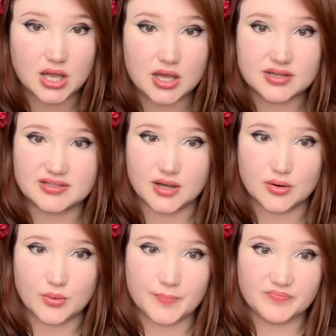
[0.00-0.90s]

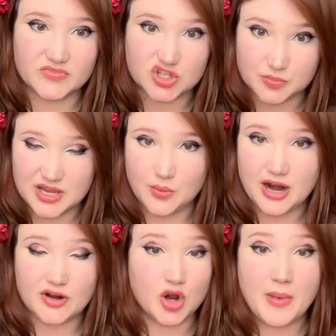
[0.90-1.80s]
So just be
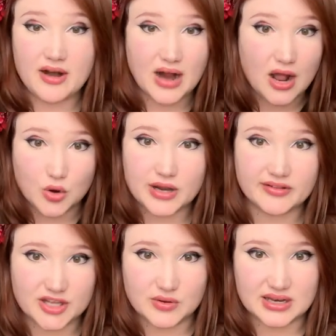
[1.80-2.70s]
aware, no matter how
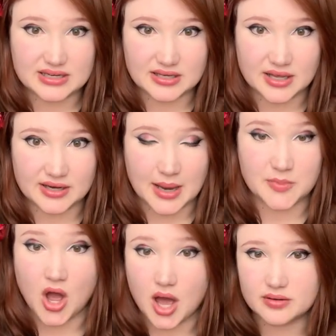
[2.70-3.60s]
quickly you get it done, I'm
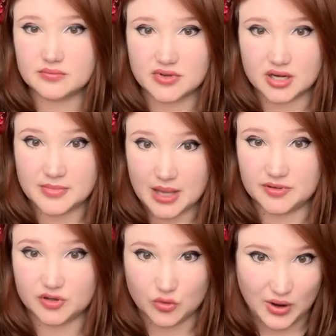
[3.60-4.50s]
not going to be able
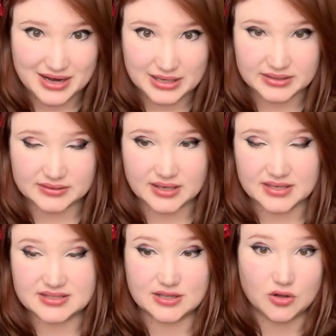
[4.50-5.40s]
to grade it
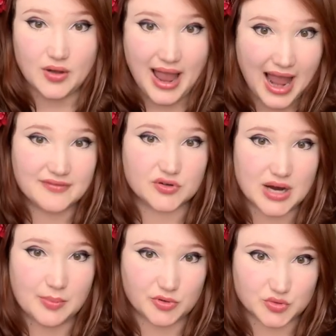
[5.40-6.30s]
until after
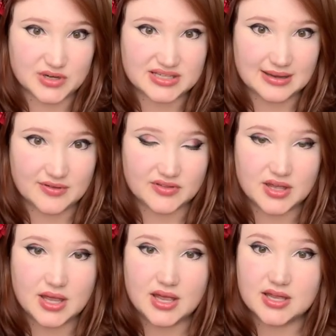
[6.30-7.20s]
April 27th.
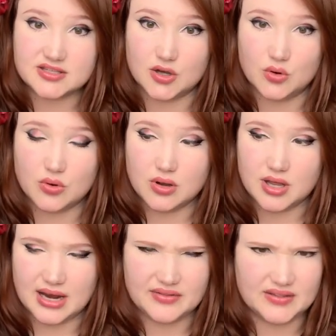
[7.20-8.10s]
So,
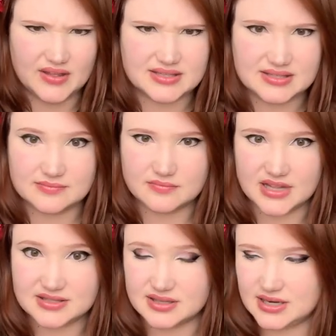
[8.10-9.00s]
and I think that's
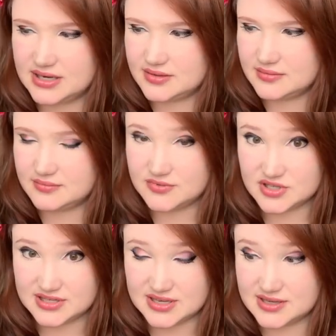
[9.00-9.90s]
the date,
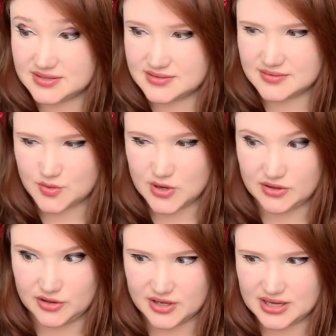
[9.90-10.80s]
she says,
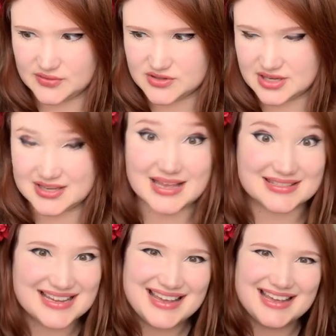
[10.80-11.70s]
quickly looking at this.
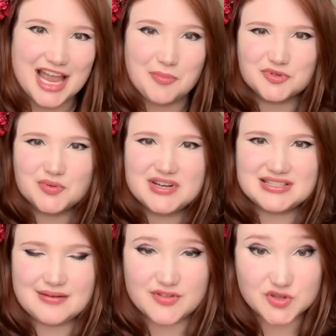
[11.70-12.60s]
Yes, April
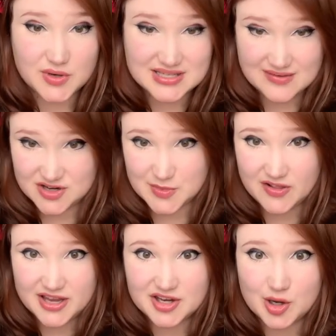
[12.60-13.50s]
27th. 27 is my
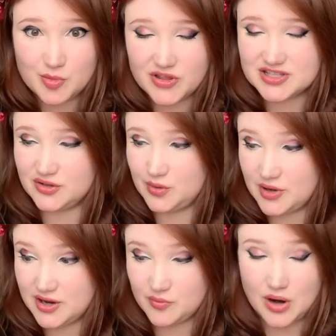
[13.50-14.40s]
lucky number. That's the only
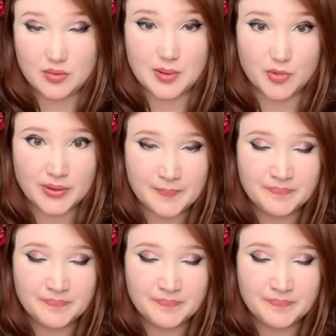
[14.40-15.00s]
way I remembered.